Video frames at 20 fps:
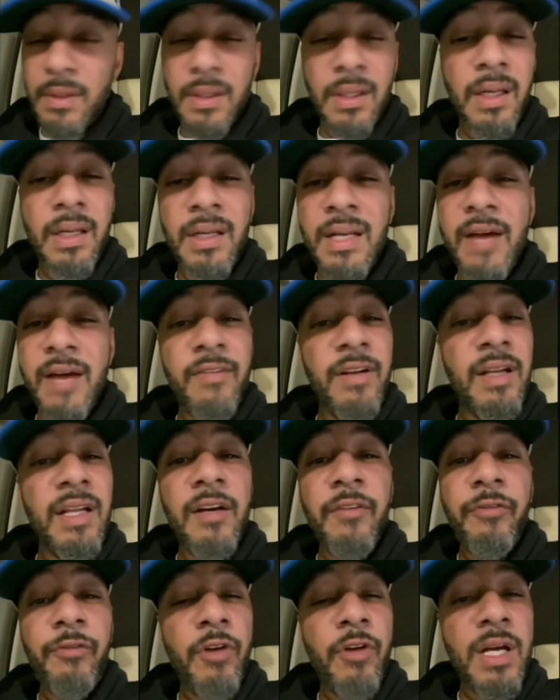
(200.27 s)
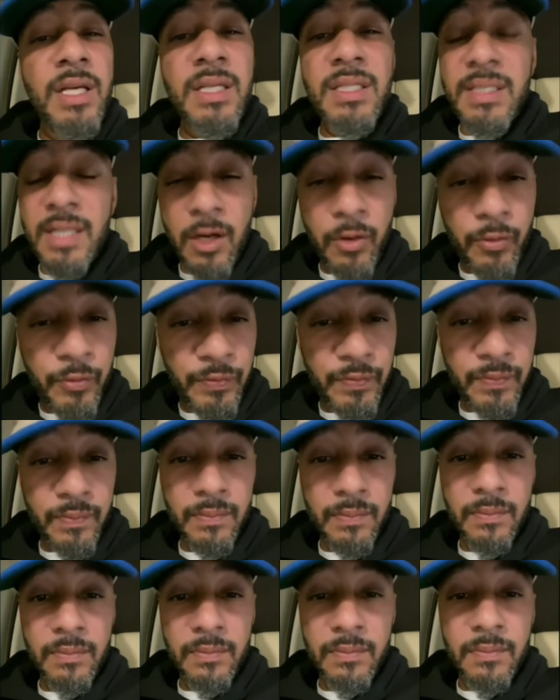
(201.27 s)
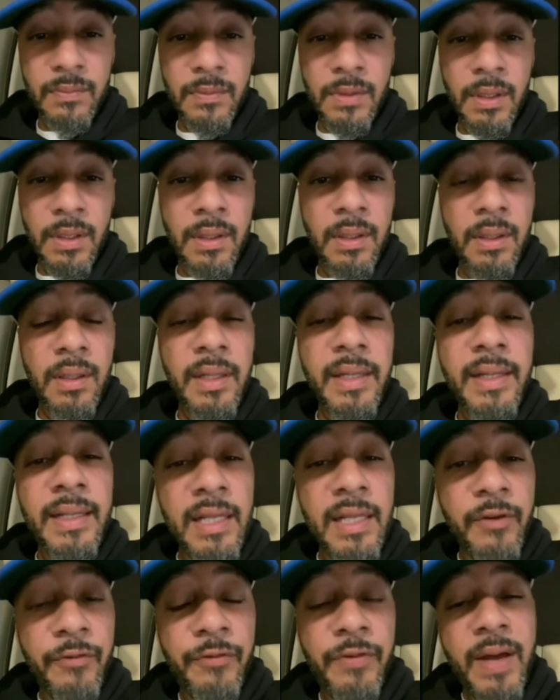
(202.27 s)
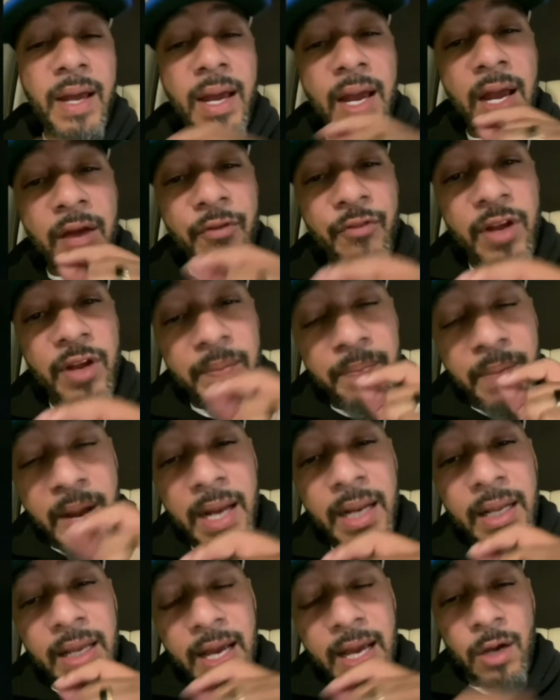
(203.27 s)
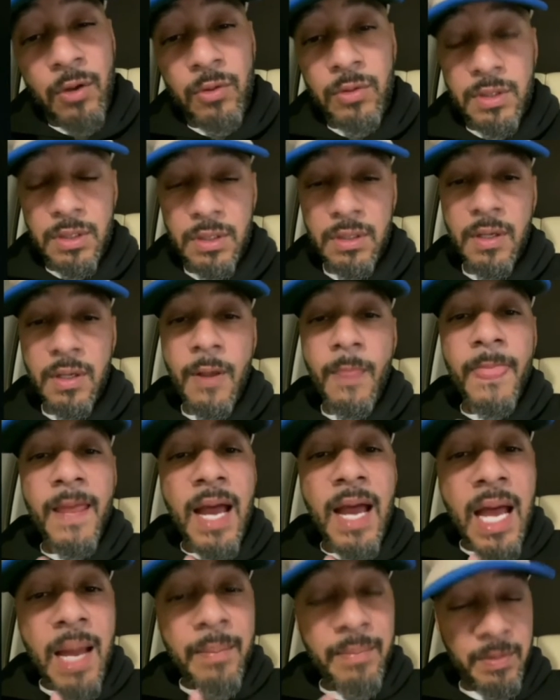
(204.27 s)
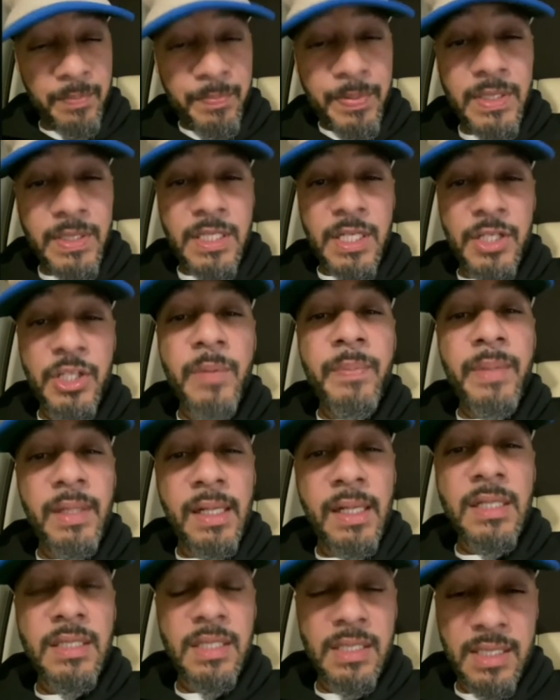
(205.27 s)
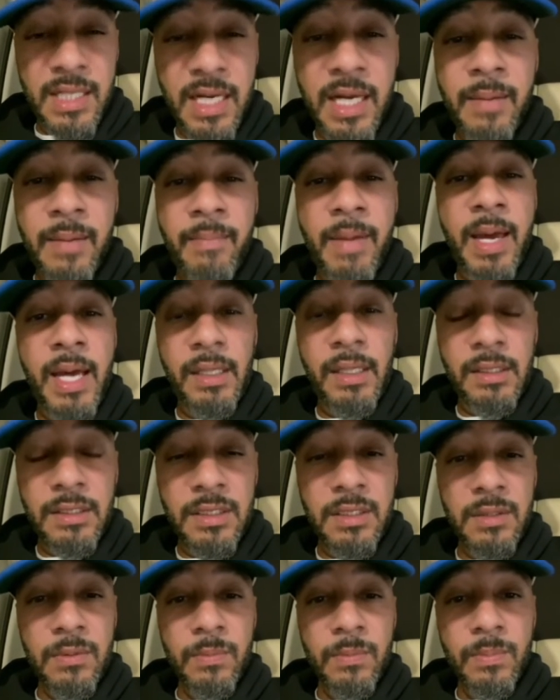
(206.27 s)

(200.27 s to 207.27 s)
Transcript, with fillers: He never lived for himself. He lived for everybody else. I'm in position because of DMX.